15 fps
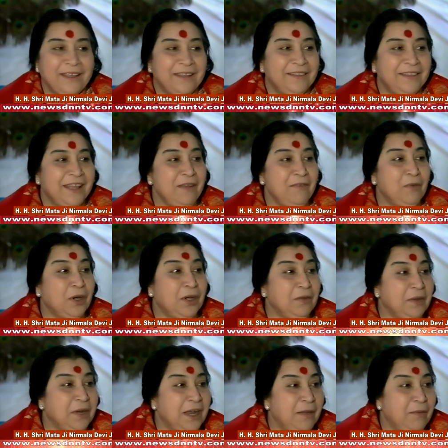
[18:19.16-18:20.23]
Then
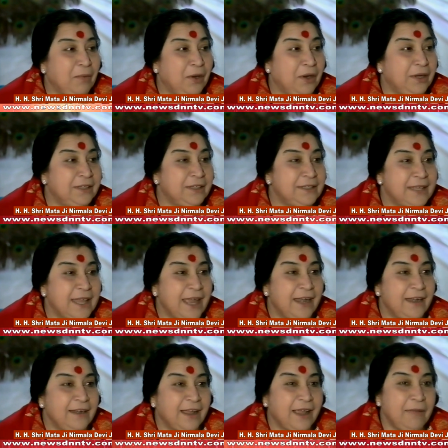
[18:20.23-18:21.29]
whatever I had bought, the
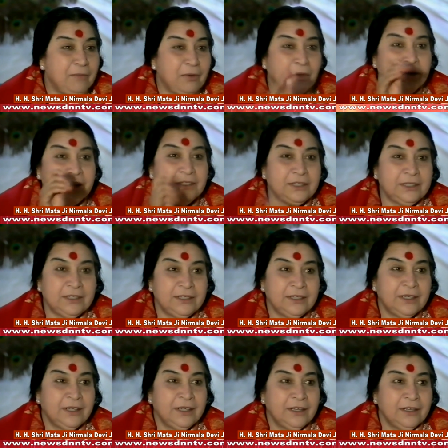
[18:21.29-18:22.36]
sand, I brought it,
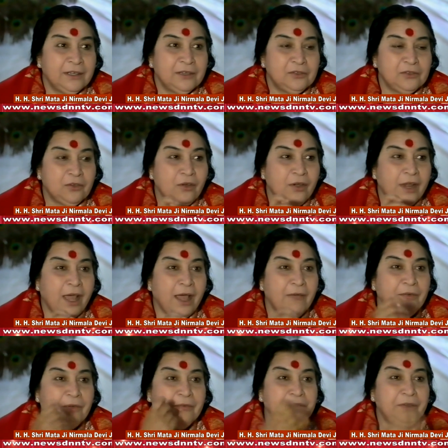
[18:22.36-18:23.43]
sold
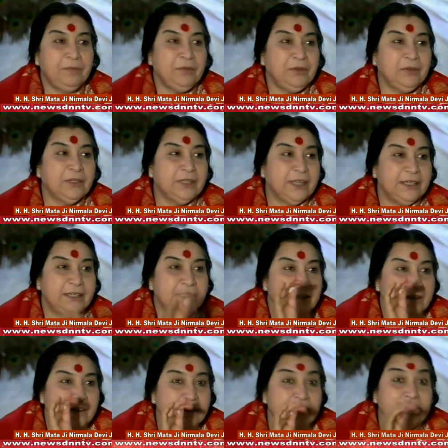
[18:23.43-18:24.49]
half of it because I didn't
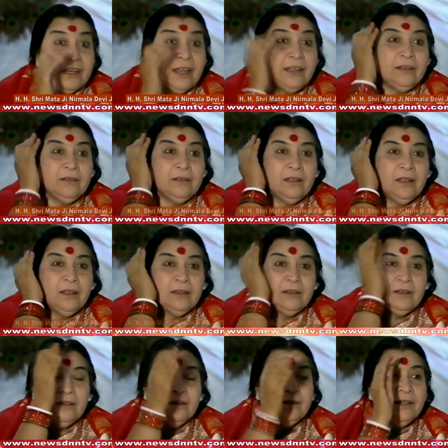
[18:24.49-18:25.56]
need it at a
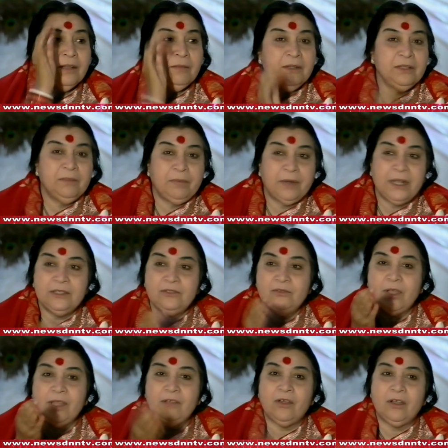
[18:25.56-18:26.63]
double the price,
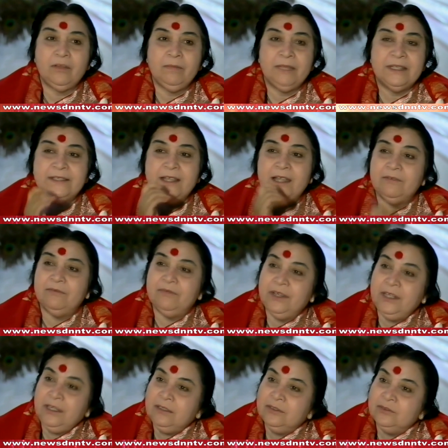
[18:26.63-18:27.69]
so I got my sand
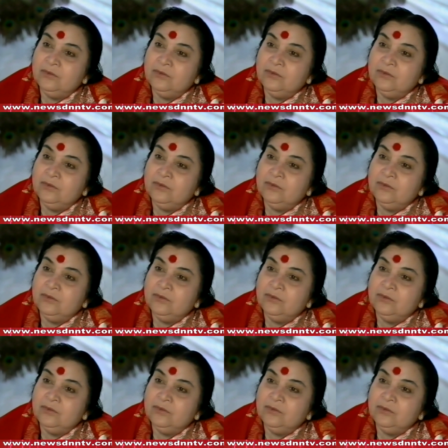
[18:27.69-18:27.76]
free.